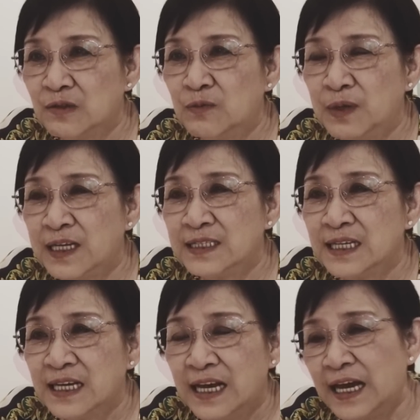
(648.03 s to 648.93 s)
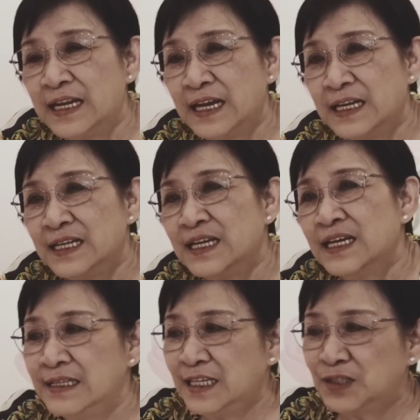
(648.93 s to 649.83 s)
place, and then
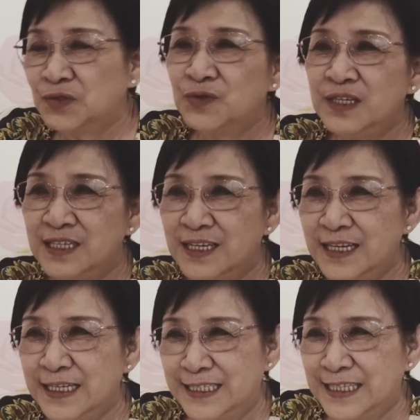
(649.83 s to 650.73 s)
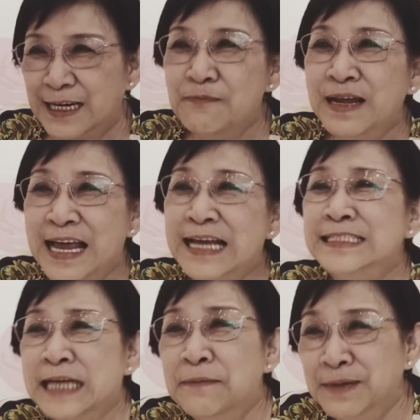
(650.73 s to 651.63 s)
next to it is a Malay
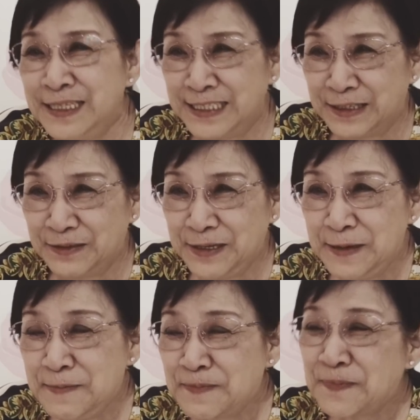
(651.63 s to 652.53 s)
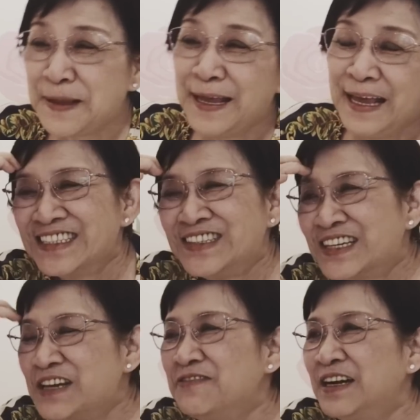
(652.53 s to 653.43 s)
cemetery. So
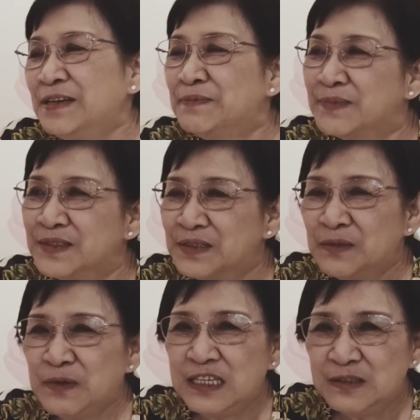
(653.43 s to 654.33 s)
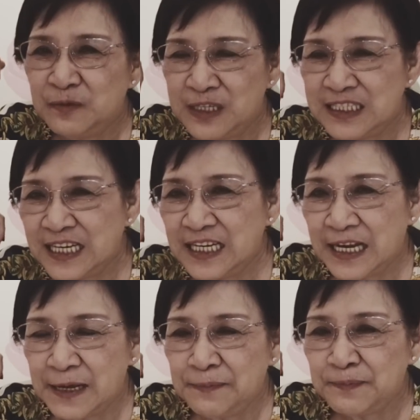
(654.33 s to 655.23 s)
okay, fine. So we stay
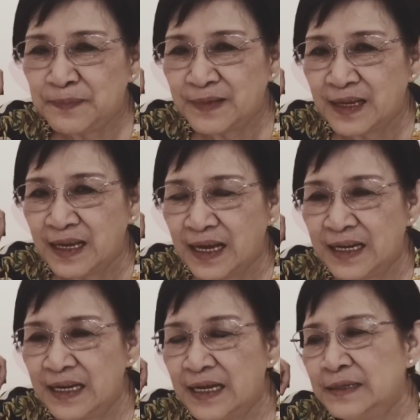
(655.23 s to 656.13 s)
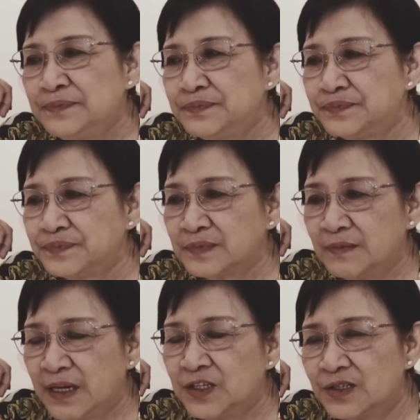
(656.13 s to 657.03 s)
there, and then
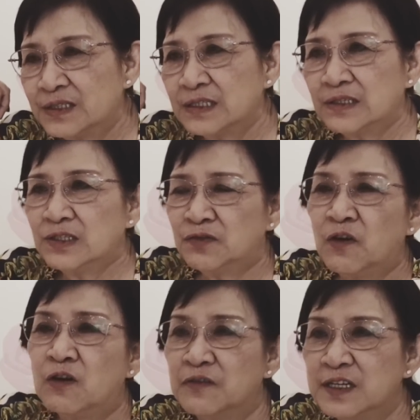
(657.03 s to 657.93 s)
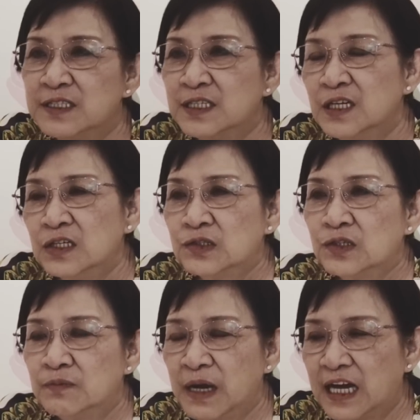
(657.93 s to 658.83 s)
my daughter, because 4 of us, so
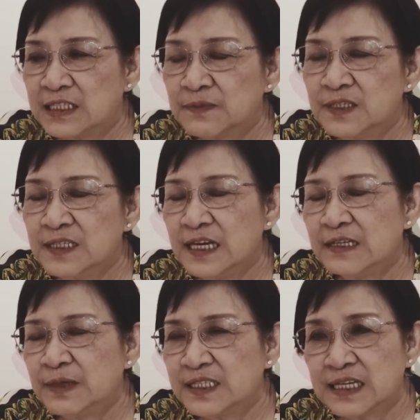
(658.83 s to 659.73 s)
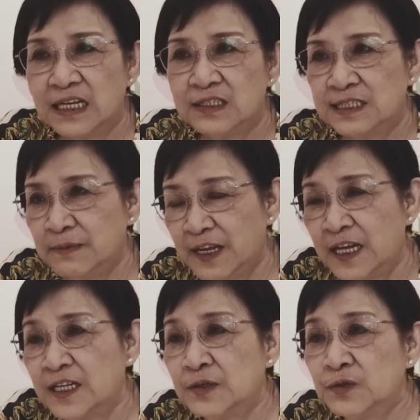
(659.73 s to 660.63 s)
my husband and my son sleep in
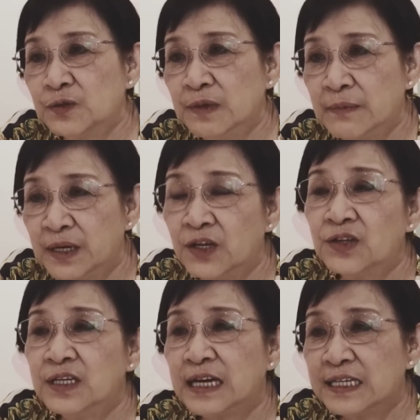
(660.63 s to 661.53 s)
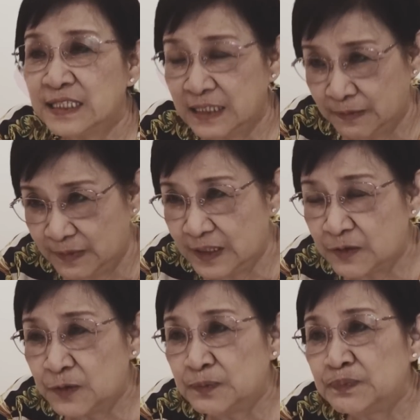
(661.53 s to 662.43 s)
another room, and my daughter and I sleep in the room.